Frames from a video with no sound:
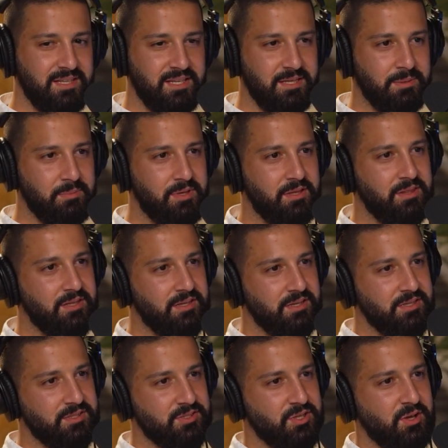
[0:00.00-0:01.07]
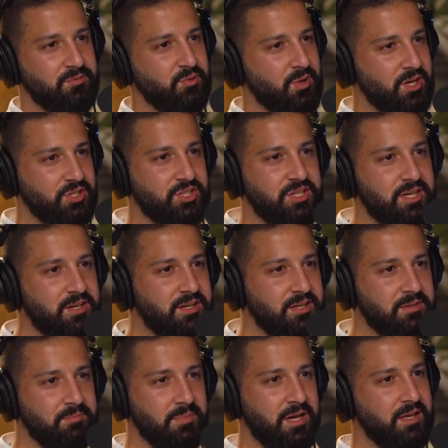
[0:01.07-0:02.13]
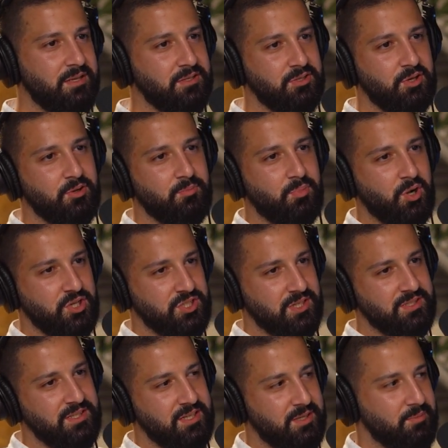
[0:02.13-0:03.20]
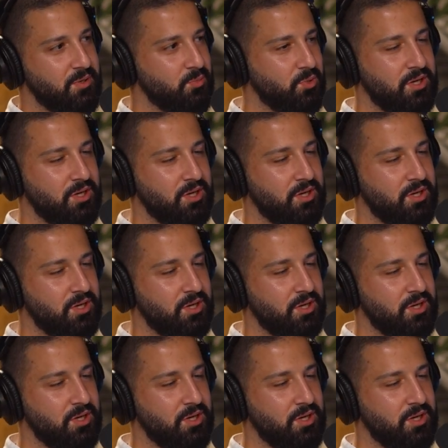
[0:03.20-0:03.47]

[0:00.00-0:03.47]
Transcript: team, and the software engineering, and my project team,